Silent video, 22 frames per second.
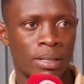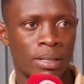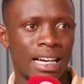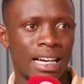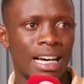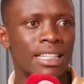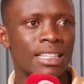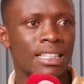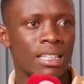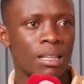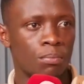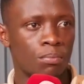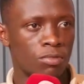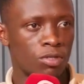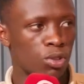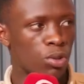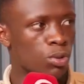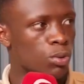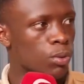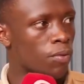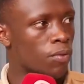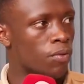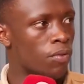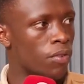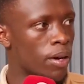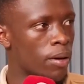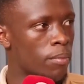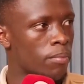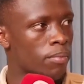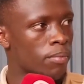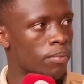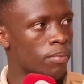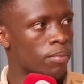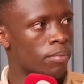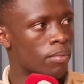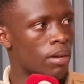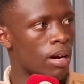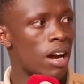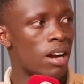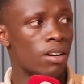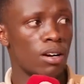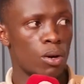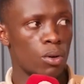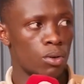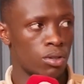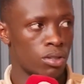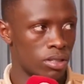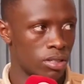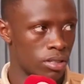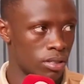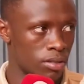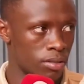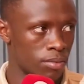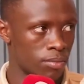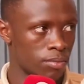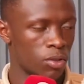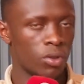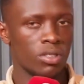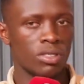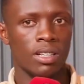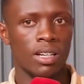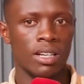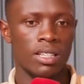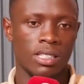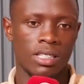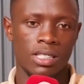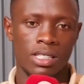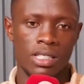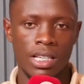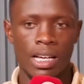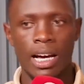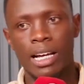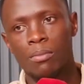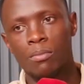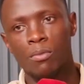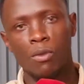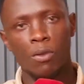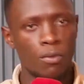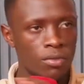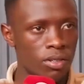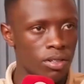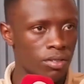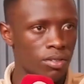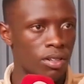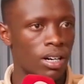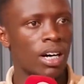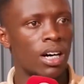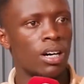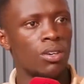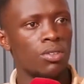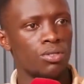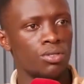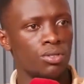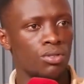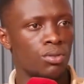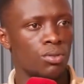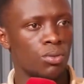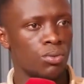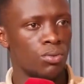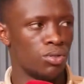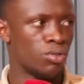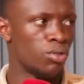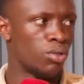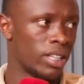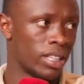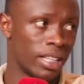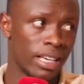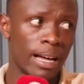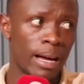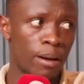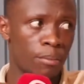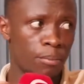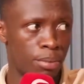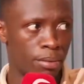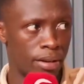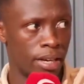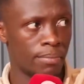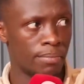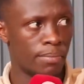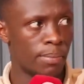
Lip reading: had some sort of fame around because I had moved around, you know, during the campaign.